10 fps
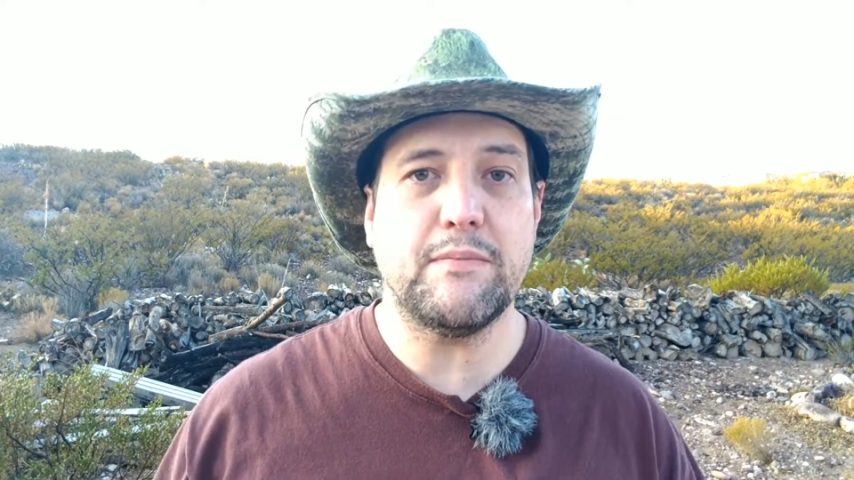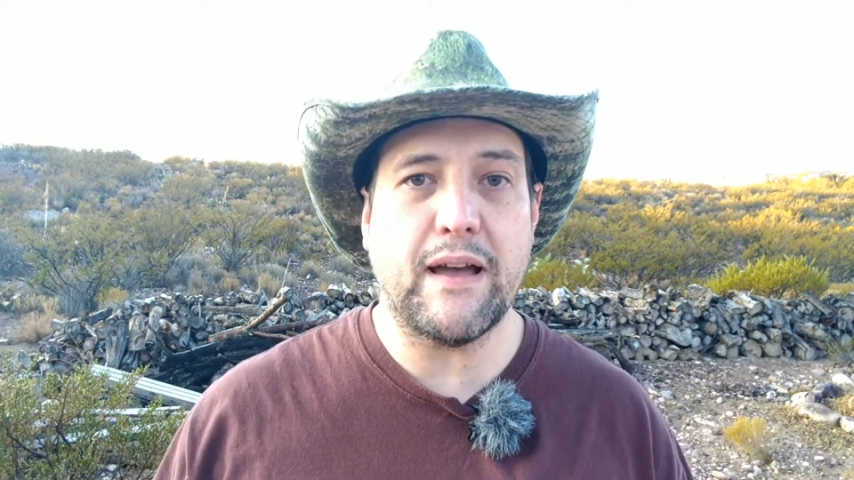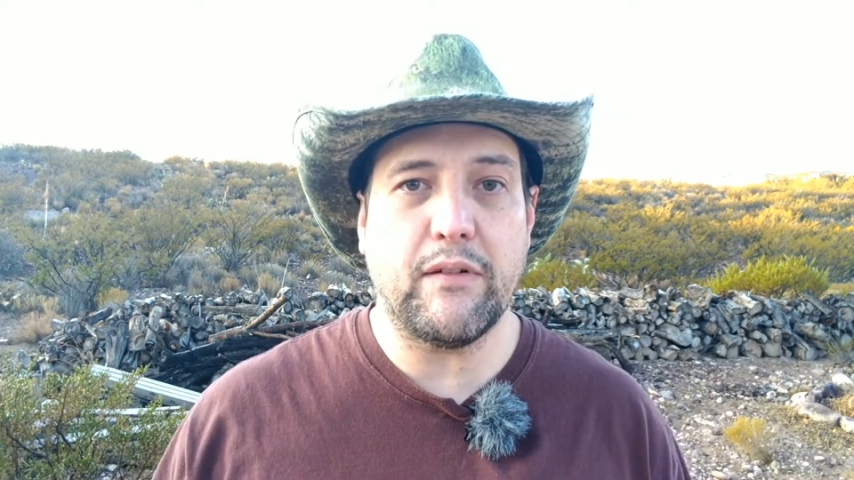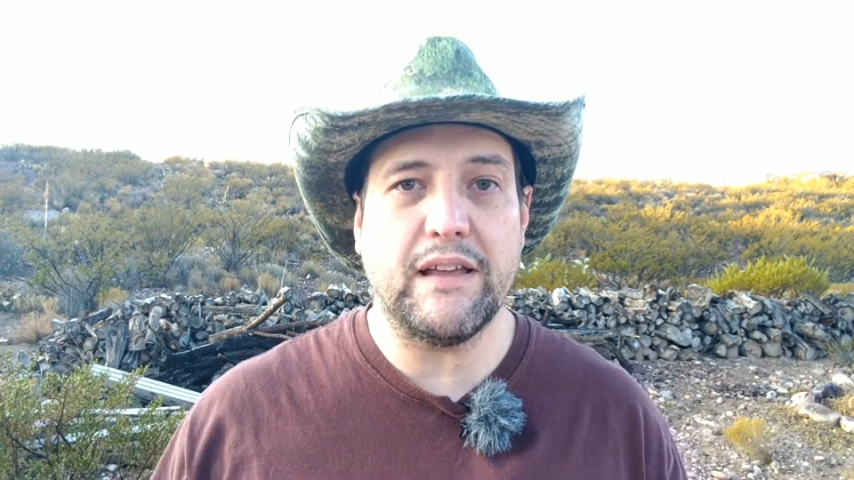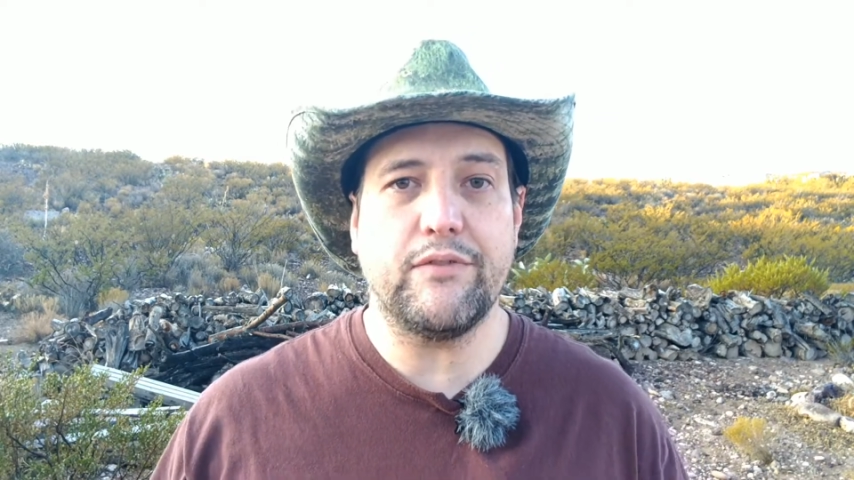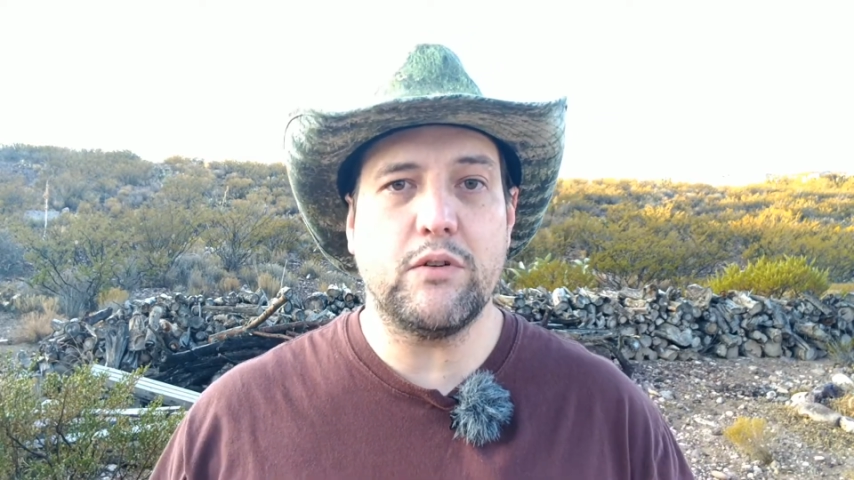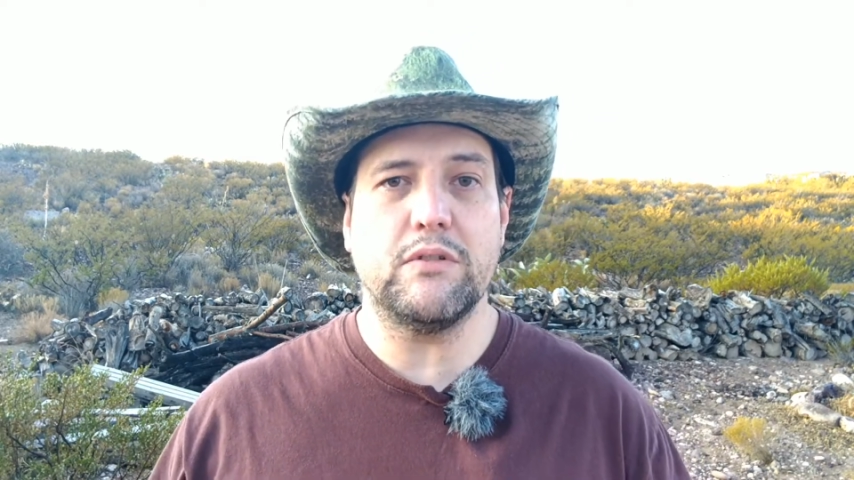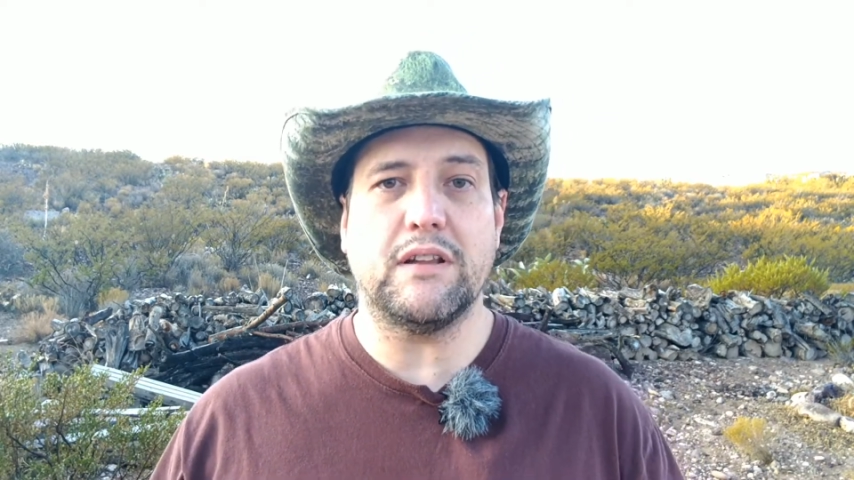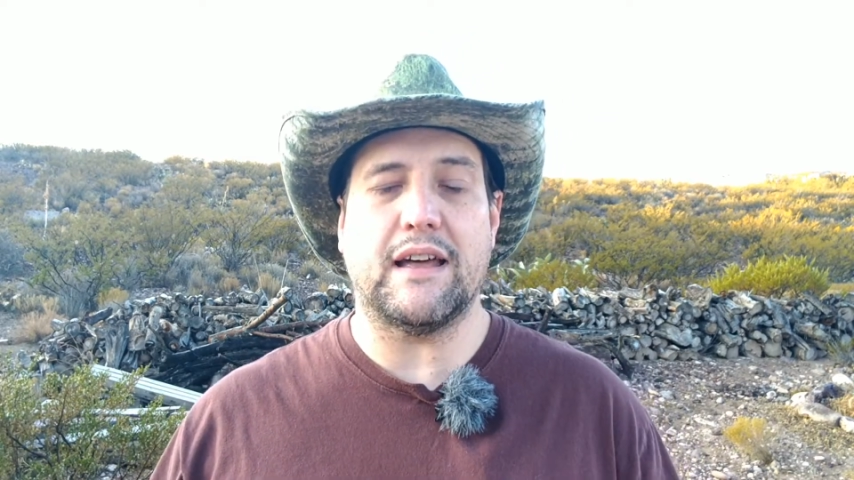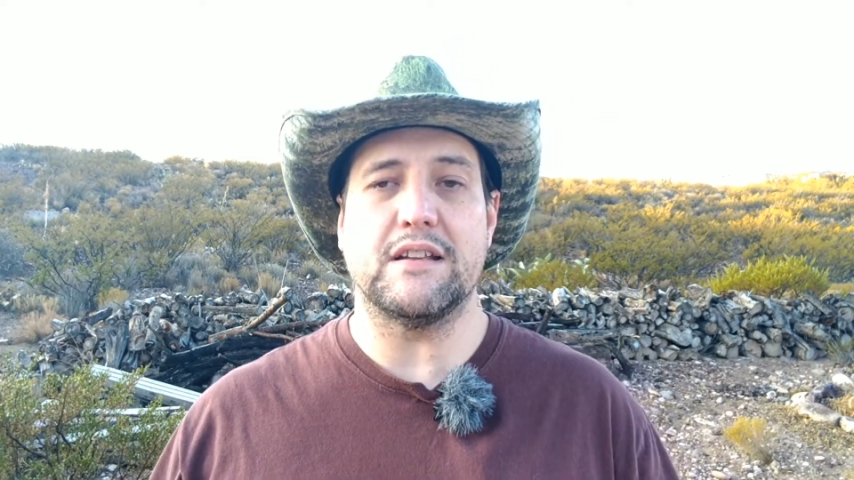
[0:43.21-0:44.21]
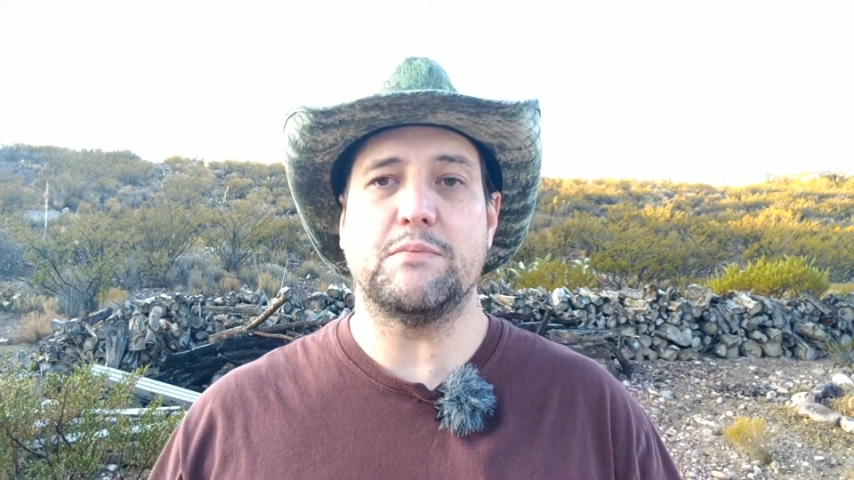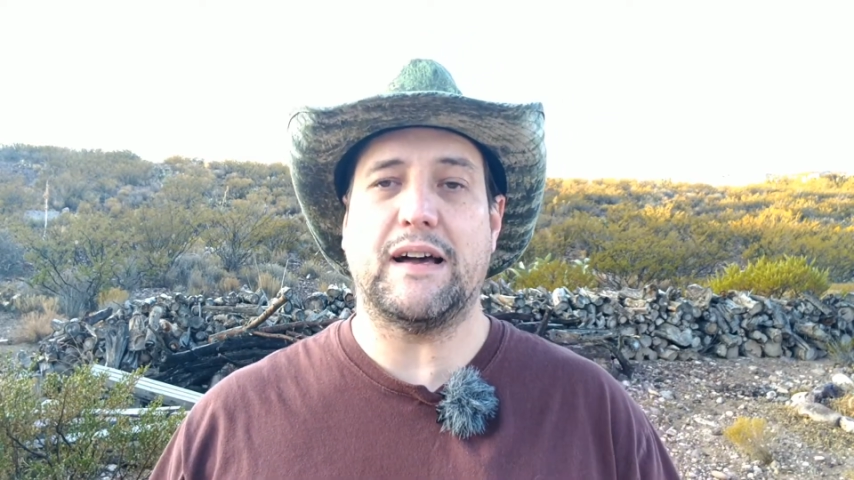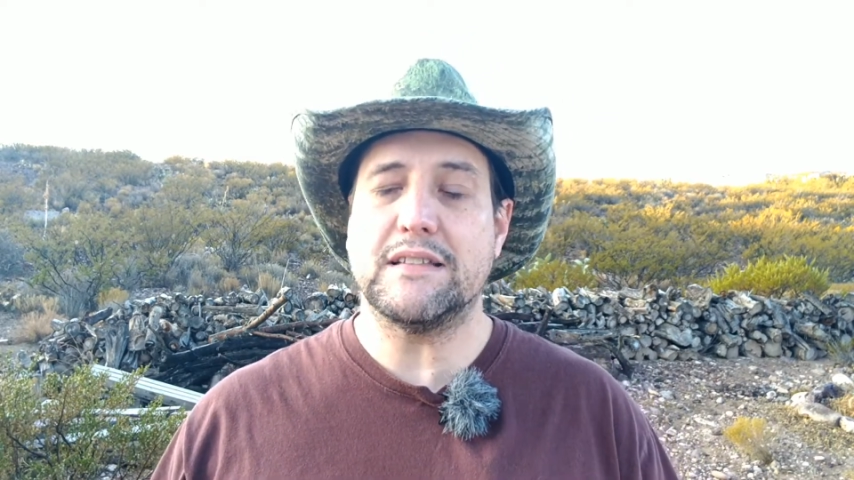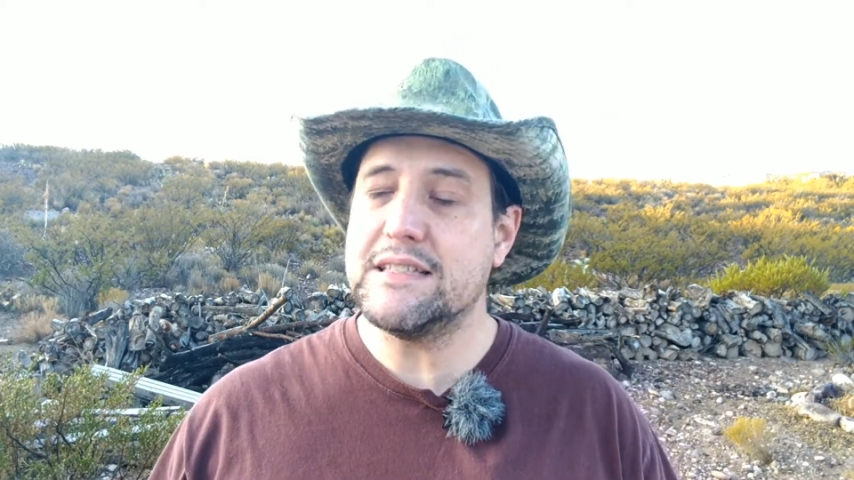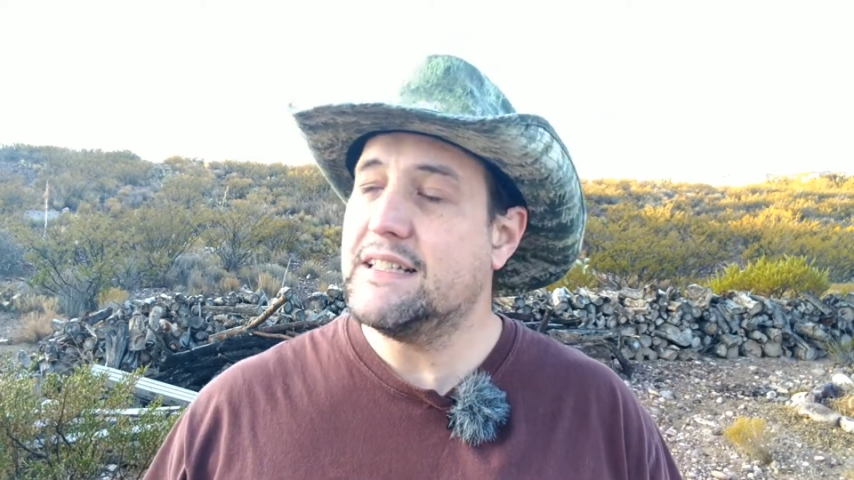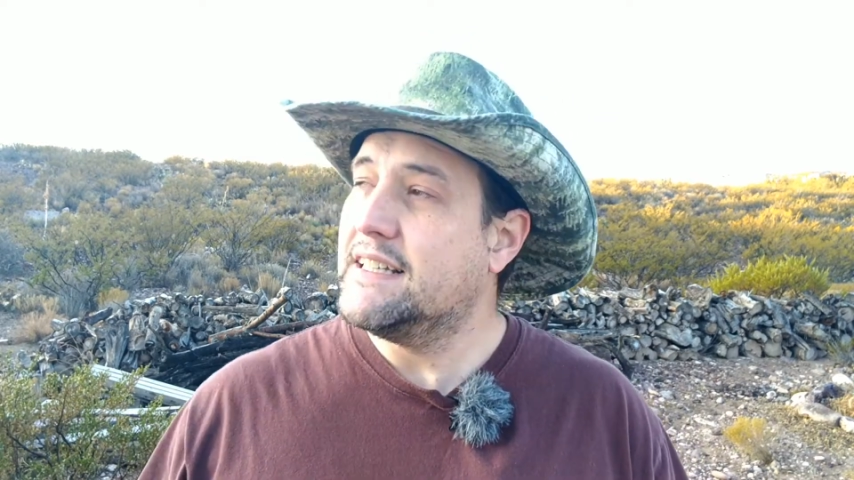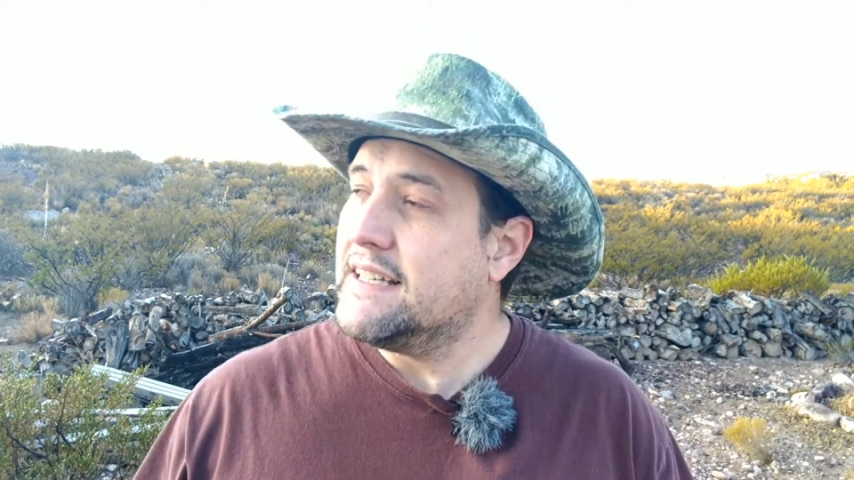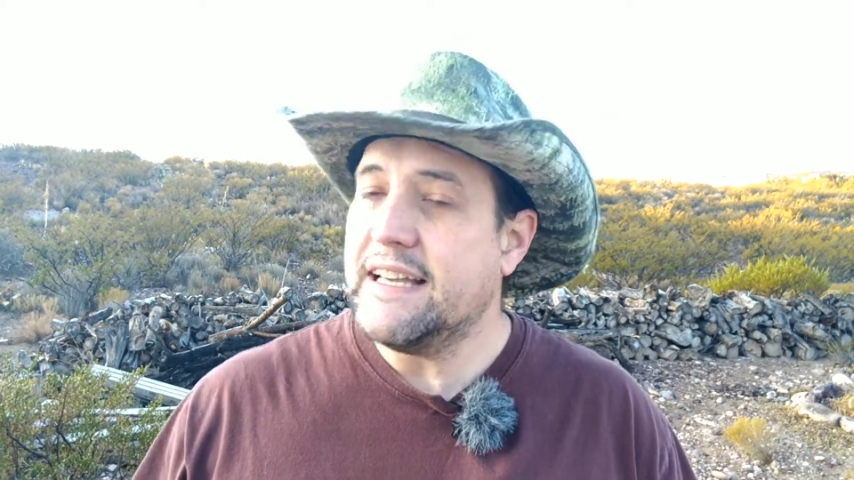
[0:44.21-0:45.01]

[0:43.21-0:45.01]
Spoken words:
my way through in a lot of spots.